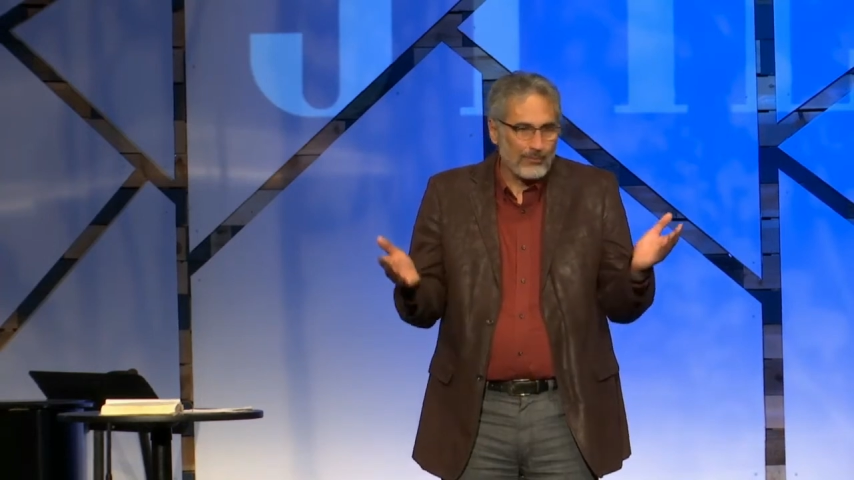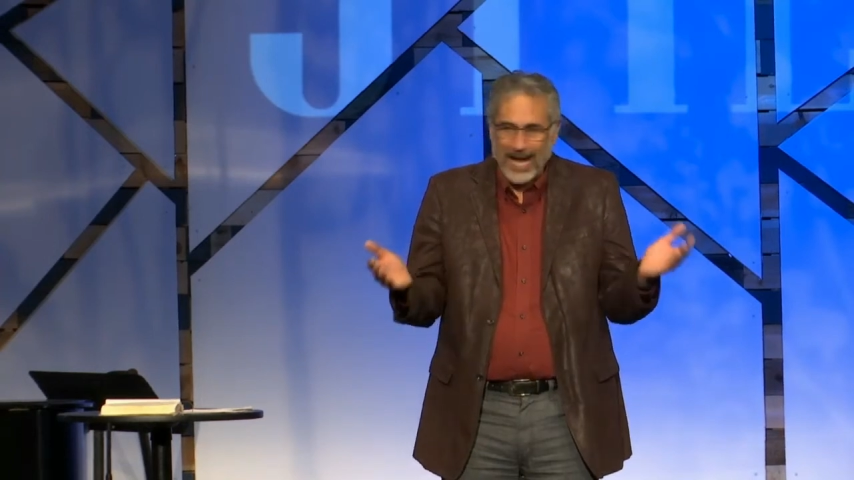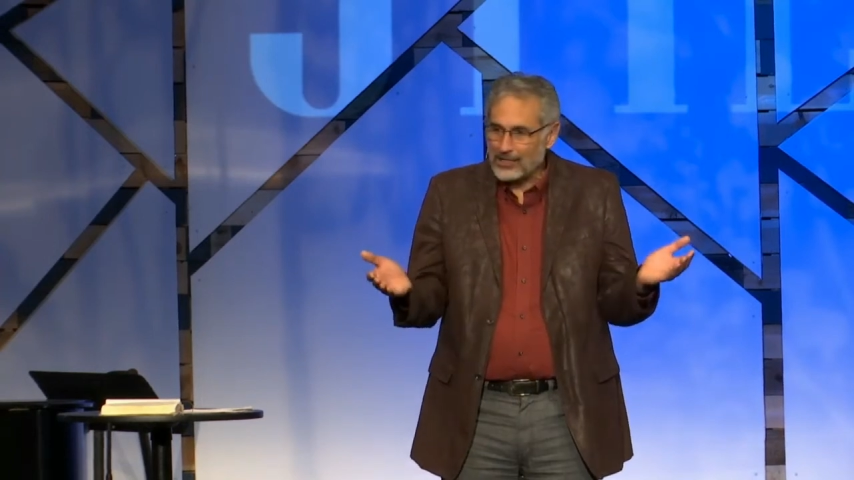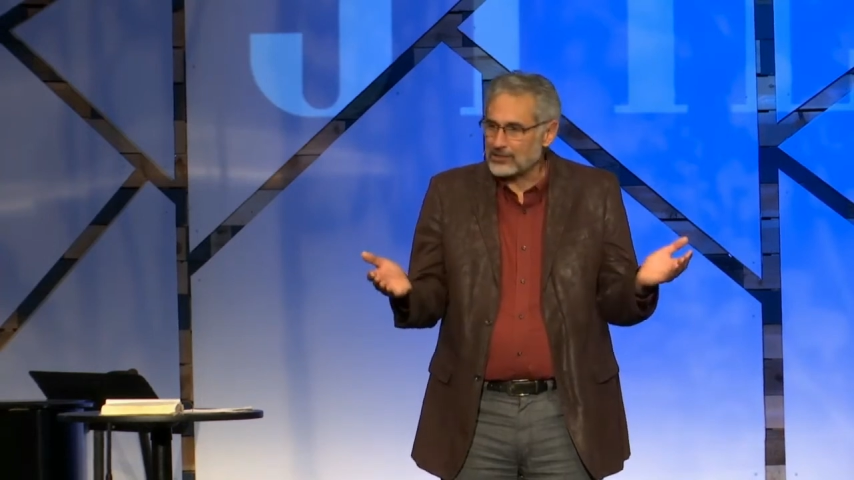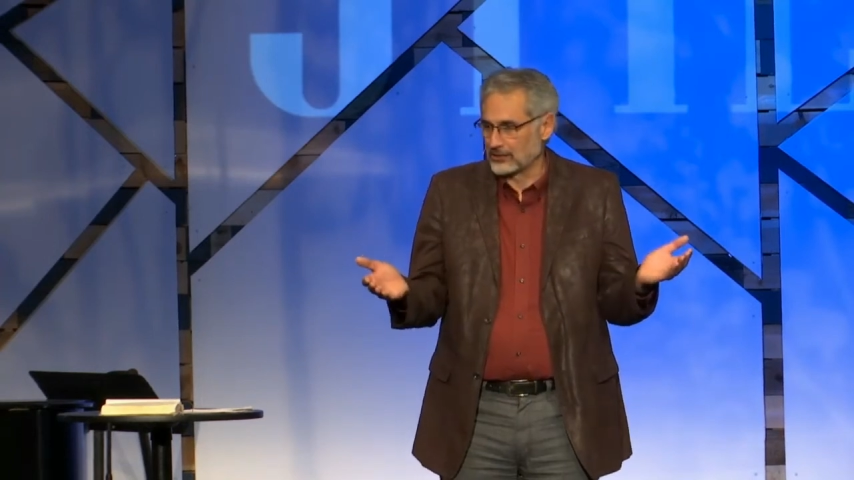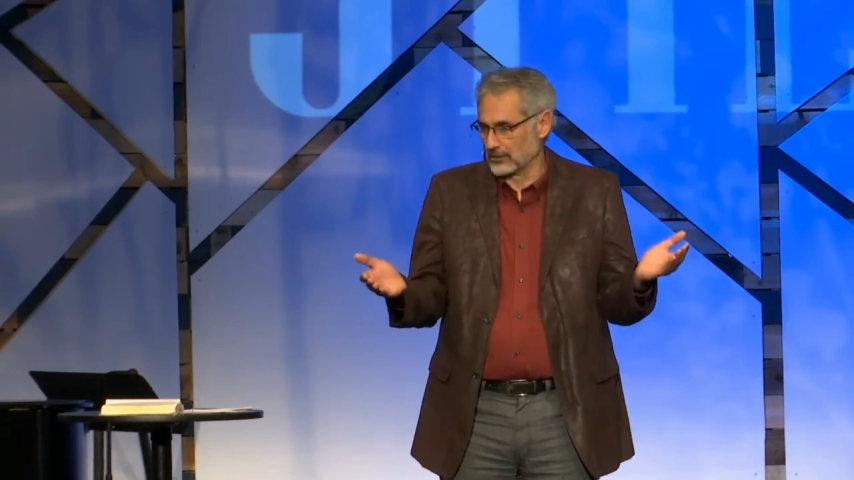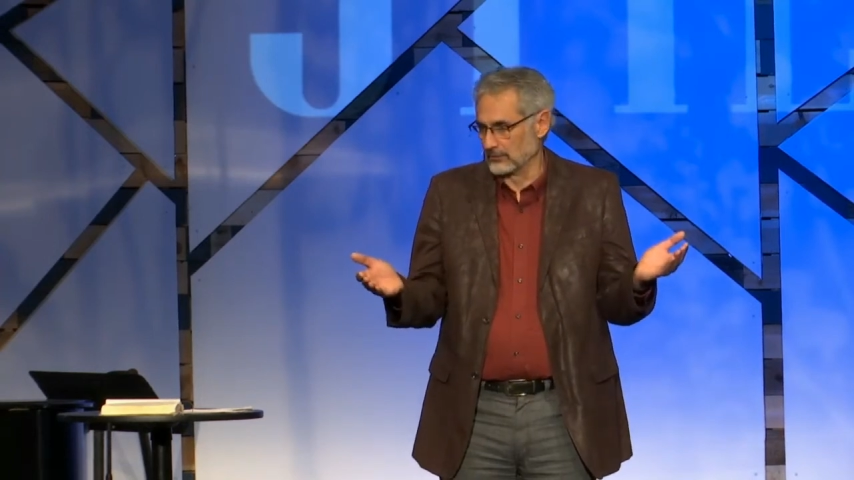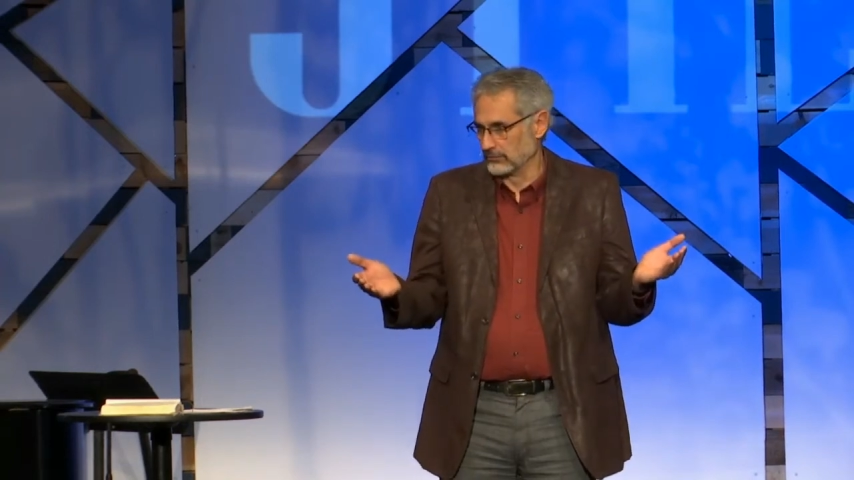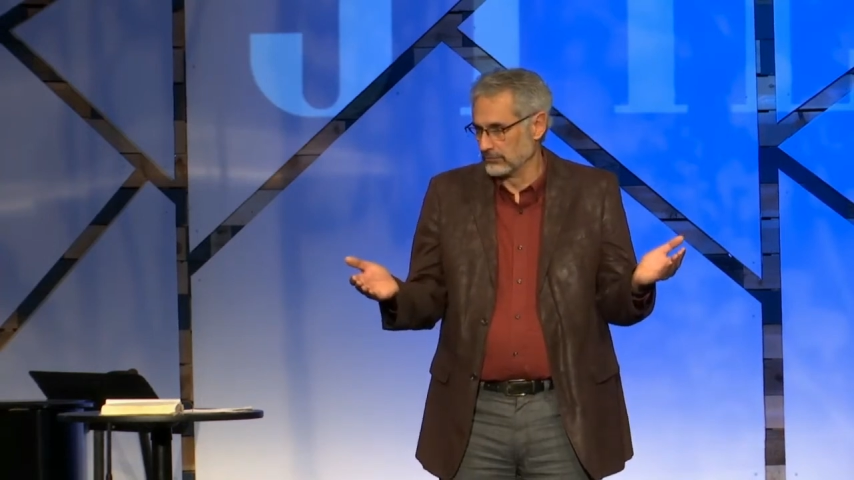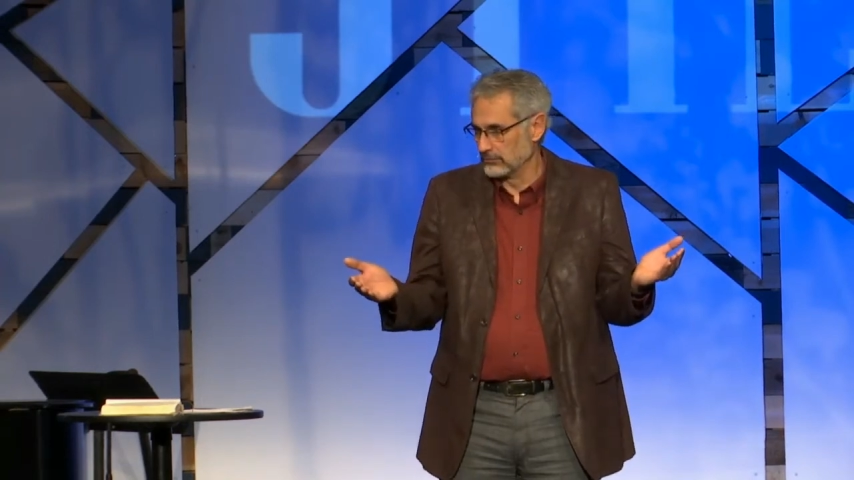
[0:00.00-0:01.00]
master,
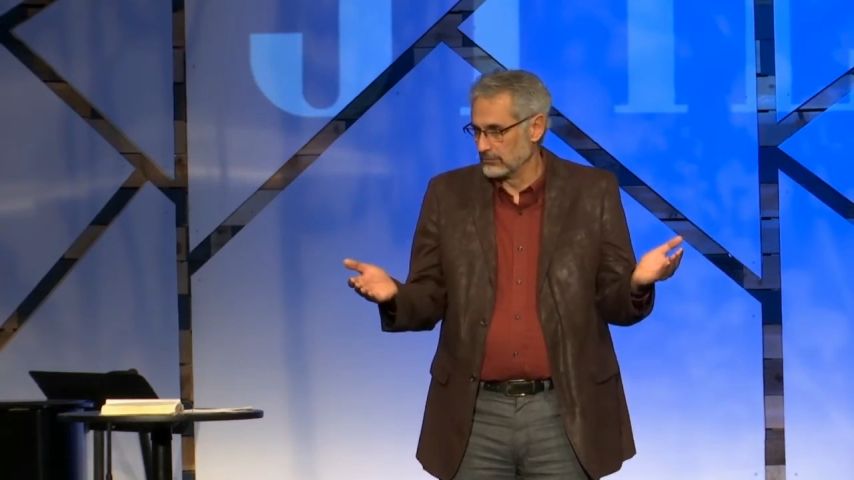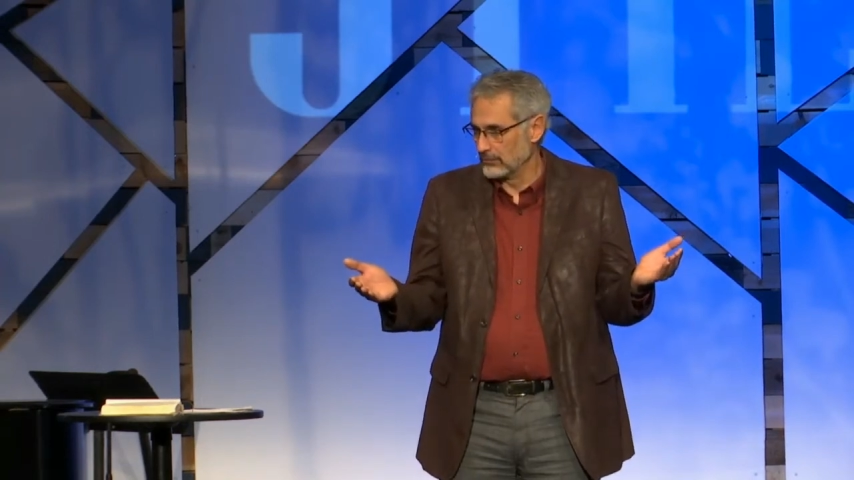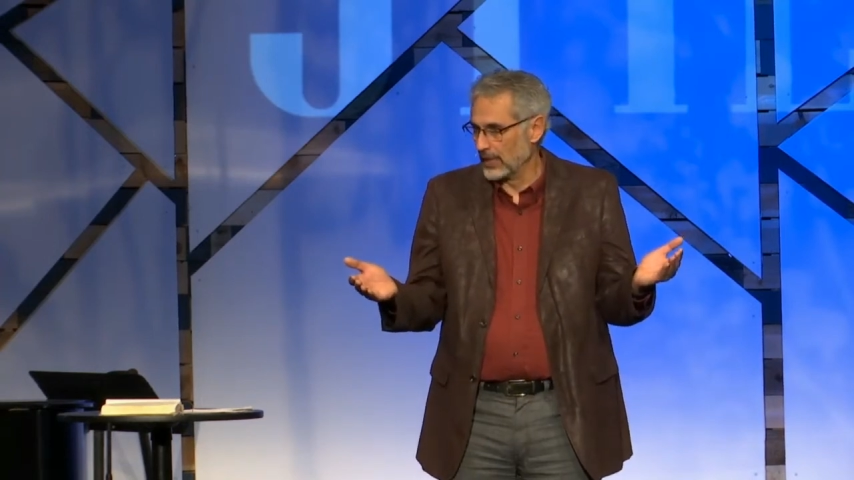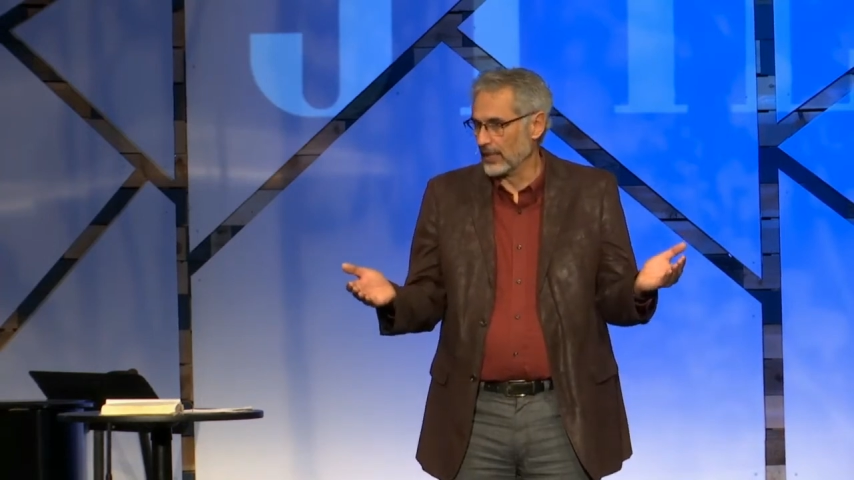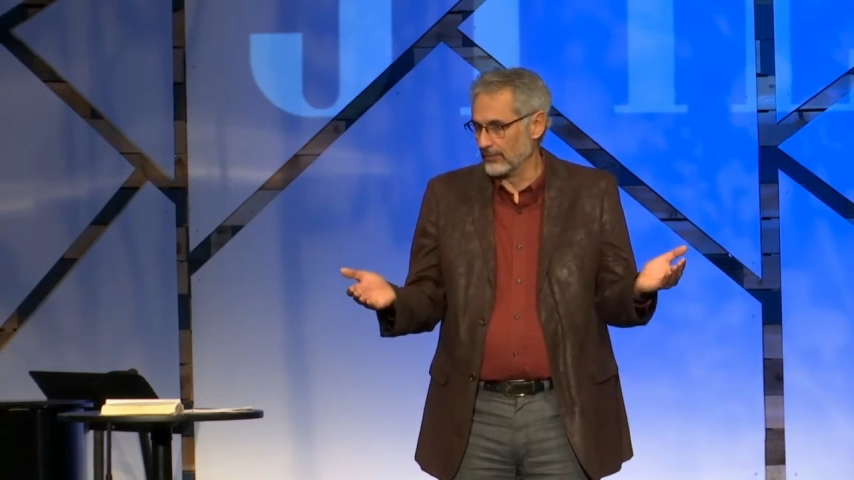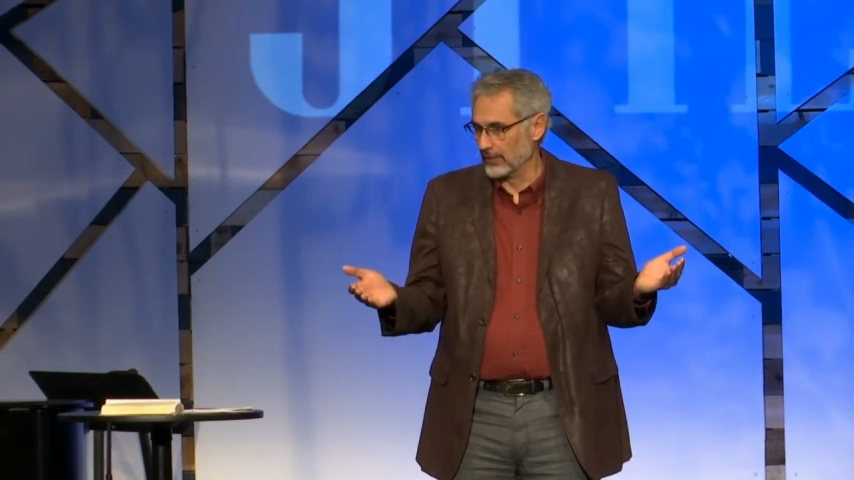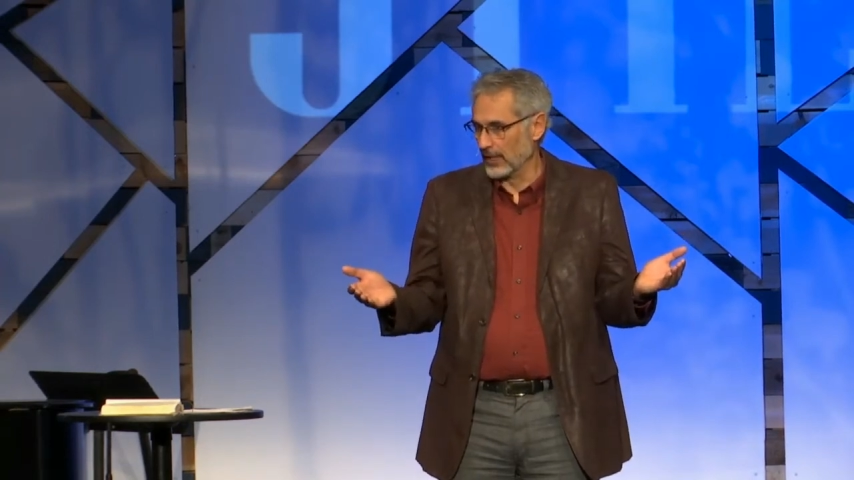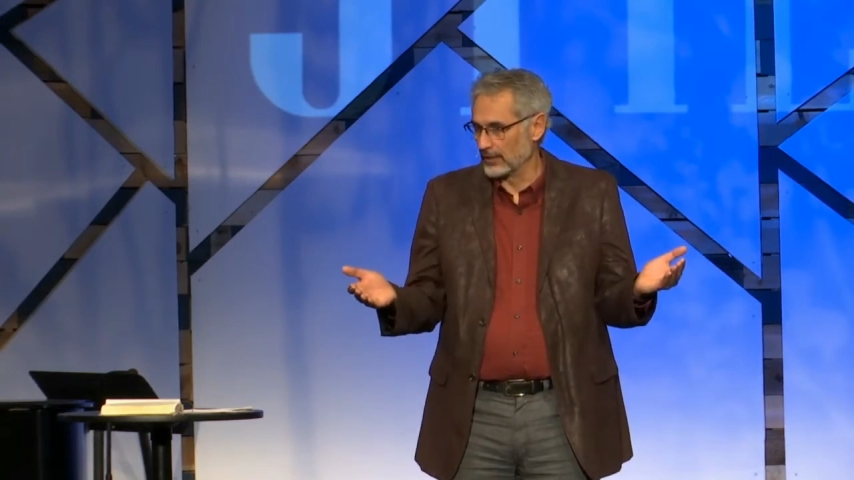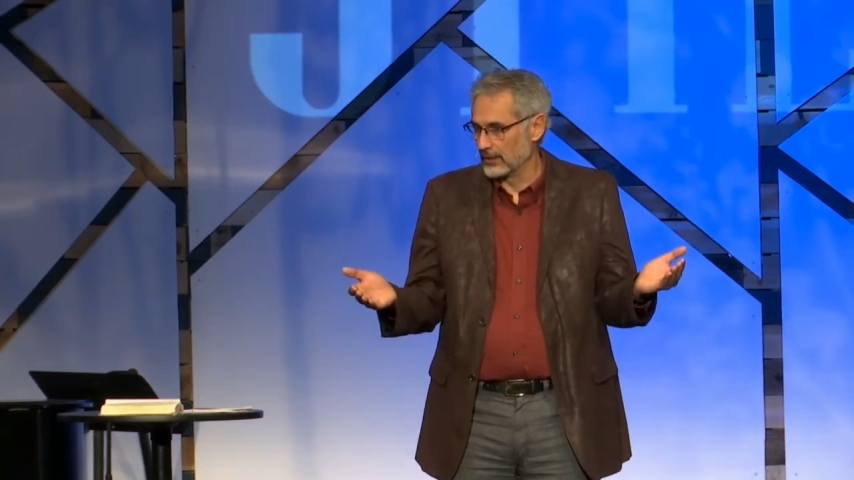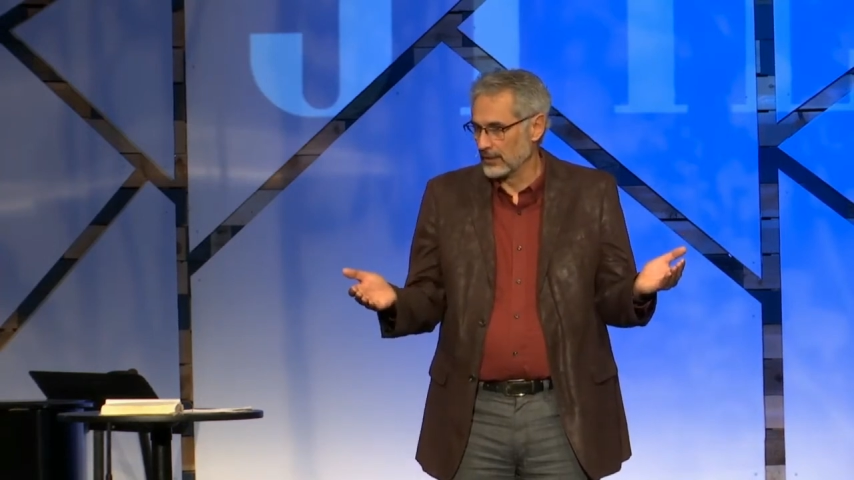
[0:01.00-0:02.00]
in effect.